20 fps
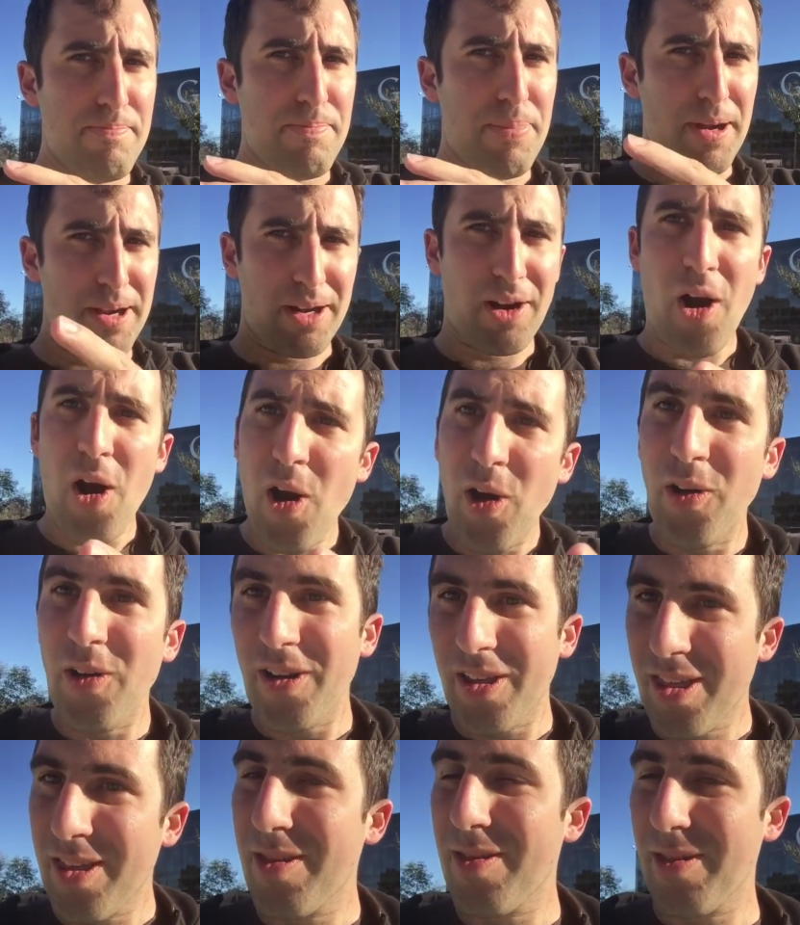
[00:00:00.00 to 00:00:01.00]
But
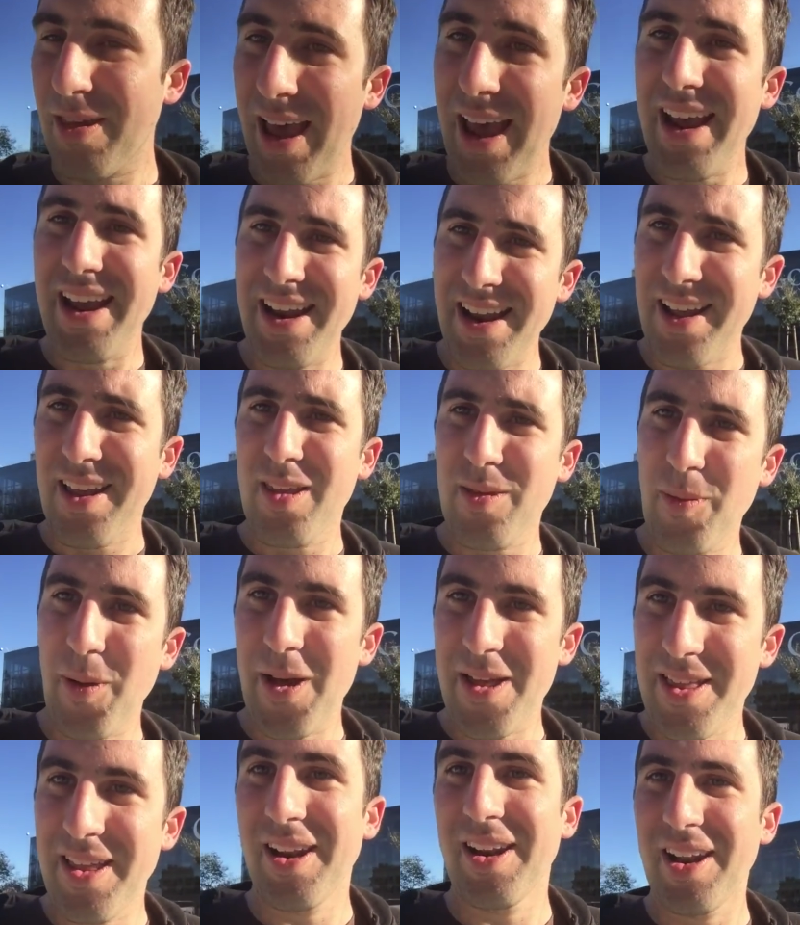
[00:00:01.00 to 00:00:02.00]
Carl Sagan
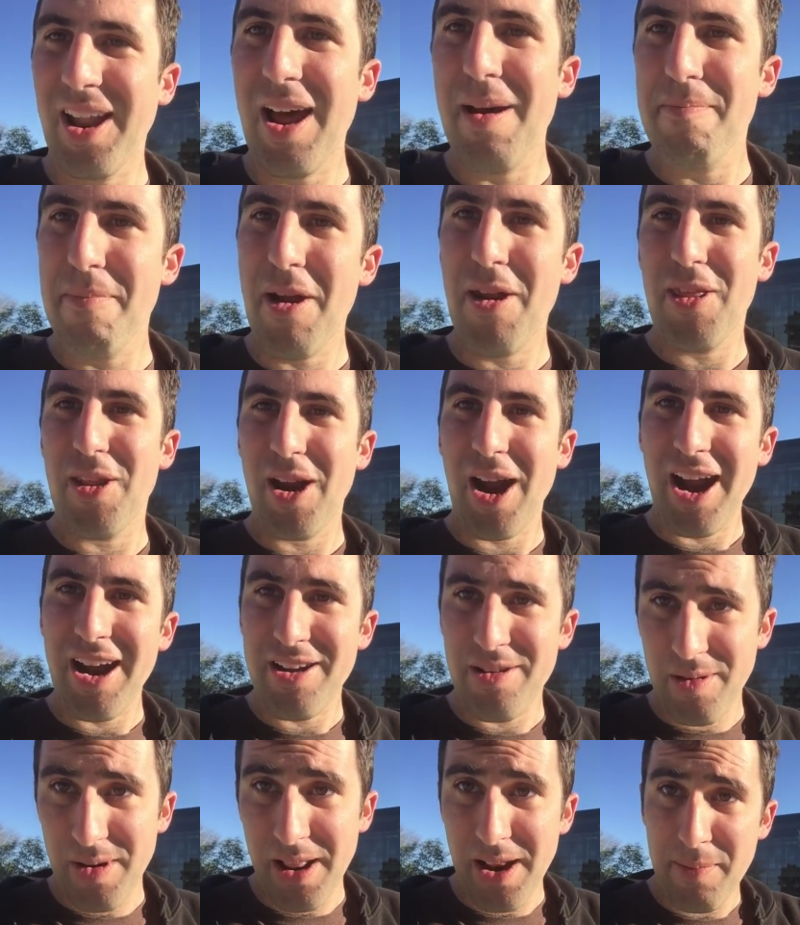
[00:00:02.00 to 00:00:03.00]
explains it a lot better than I
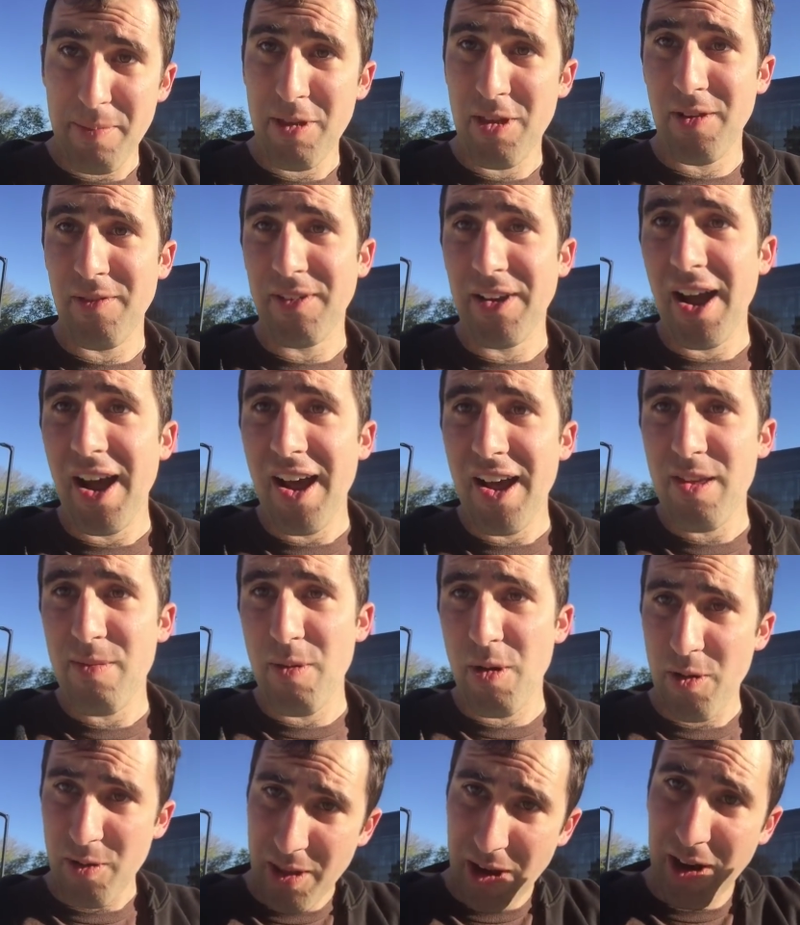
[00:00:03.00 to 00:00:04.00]
do in an episode of
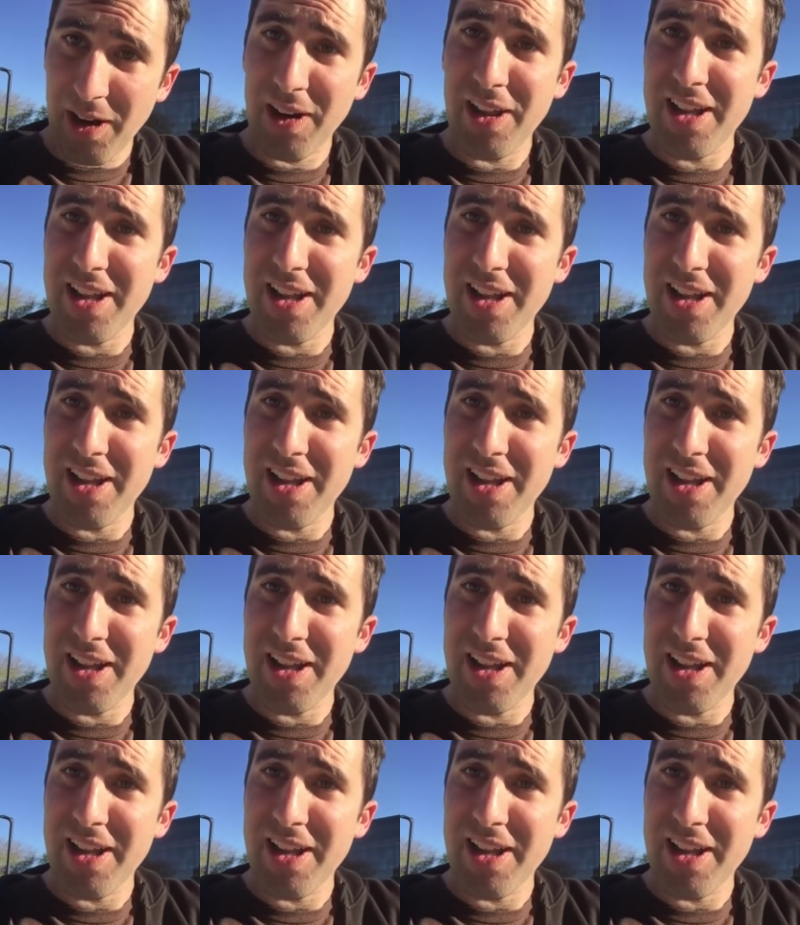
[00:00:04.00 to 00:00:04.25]
Cosmos, and I'll